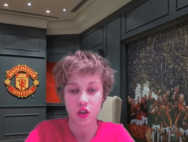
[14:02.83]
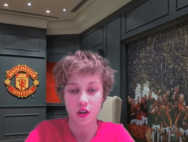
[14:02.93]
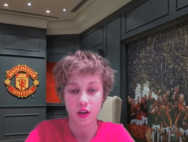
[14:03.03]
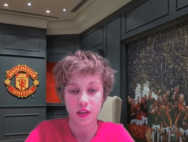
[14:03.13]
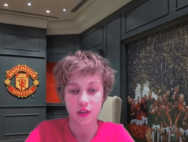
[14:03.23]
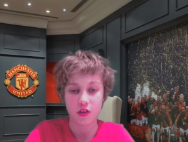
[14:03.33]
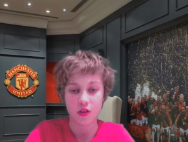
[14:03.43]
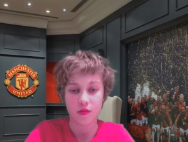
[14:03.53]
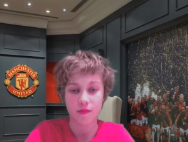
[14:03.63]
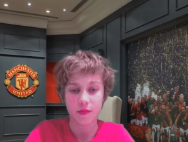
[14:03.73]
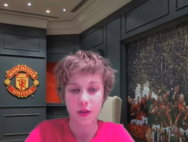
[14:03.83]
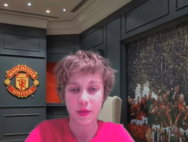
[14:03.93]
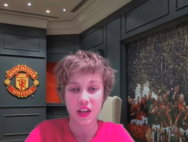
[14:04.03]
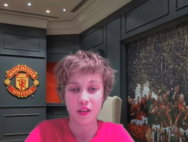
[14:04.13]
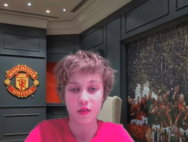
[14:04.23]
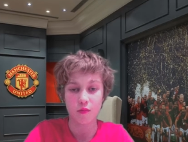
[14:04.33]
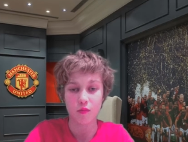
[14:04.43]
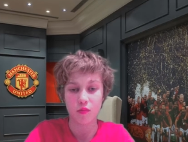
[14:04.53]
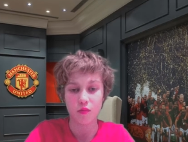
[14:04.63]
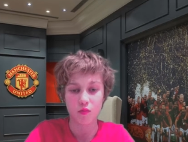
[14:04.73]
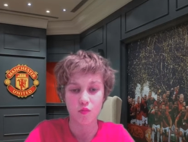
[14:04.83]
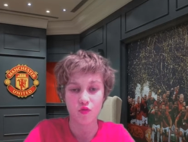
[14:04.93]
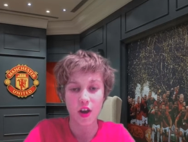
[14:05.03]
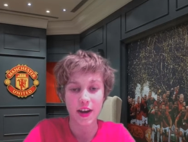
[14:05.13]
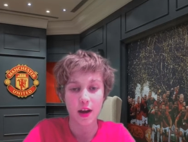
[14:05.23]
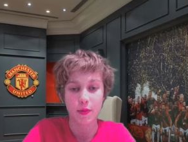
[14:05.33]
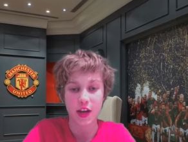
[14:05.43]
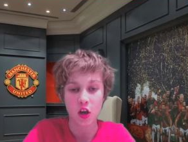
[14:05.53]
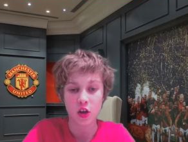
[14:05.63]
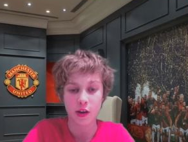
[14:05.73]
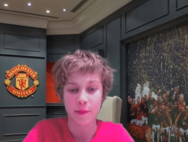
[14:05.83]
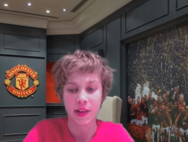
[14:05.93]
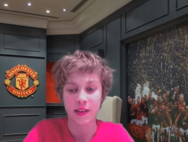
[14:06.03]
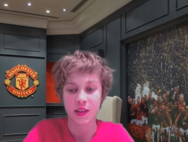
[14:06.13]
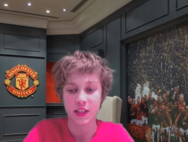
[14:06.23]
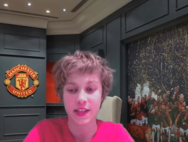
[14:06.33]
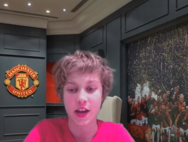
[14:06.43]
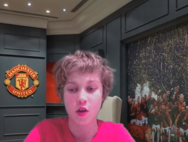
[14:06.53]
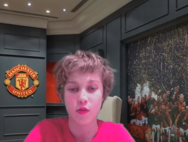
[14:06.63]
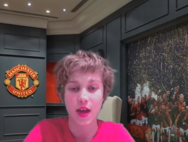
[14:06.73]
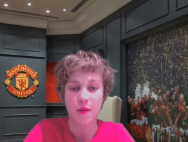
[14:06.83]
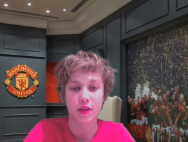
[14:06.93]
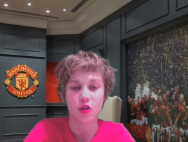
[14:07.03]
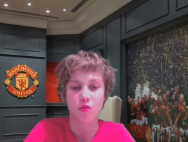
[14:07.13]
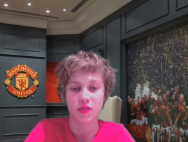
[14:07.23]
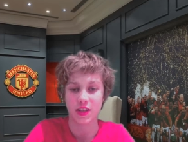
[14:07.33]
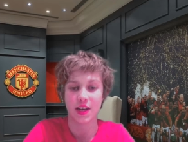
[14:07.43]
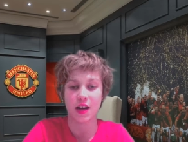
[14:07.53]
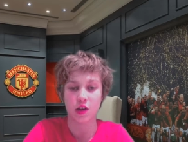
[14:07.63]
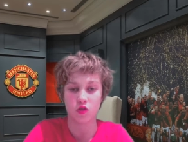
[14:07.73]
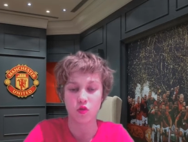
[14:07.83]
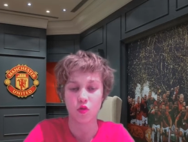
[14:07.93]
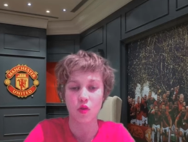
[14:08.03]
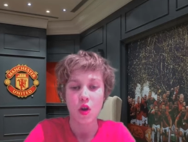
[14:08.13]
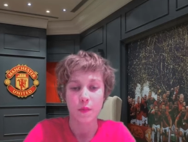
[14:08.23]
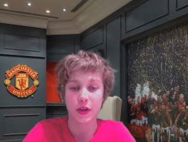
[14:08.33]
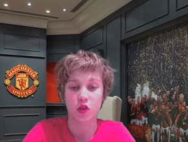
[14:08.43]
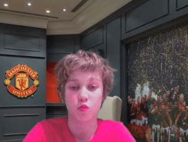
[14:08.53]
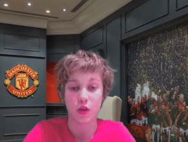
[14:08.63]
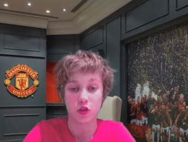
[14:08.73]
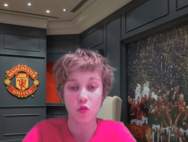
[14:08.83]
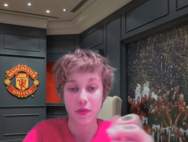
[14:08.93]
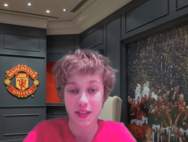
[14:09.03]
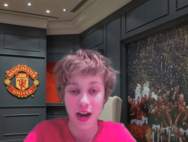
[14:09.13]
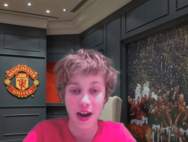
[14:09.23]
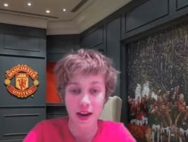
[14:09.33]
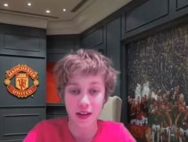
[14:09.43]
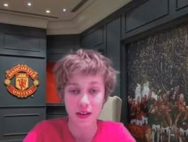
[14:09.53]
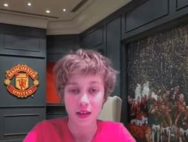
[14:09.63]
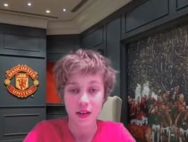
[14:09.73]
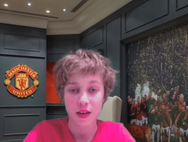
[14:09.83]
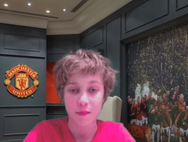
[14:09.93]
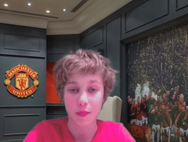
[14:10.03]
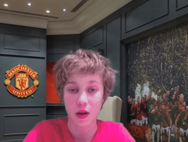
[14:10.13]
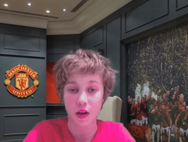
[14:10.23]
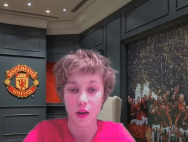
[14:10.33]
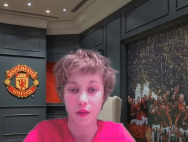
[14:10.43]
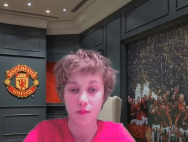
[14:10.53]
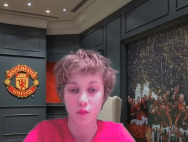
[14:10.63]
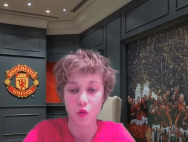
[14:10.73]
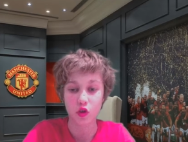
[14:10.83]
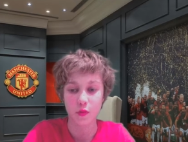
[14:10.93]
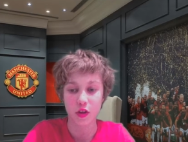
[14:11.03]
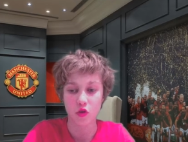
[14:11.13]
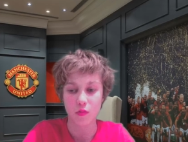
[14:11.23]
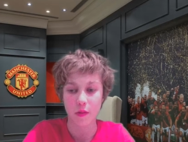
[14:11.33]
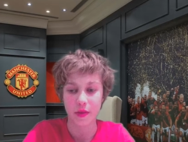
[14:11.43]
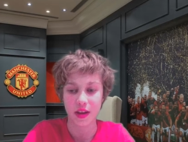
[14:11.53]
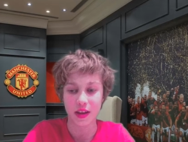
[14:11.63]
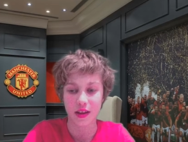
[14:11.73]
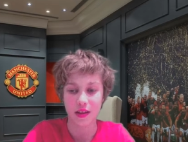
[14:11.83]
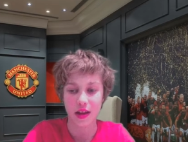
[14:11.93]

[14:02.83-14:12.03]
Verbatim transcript: United, though. I mean, look, right now we can't complain and say, oh yeah, we don't attack at all because we do attack. But what do we do when we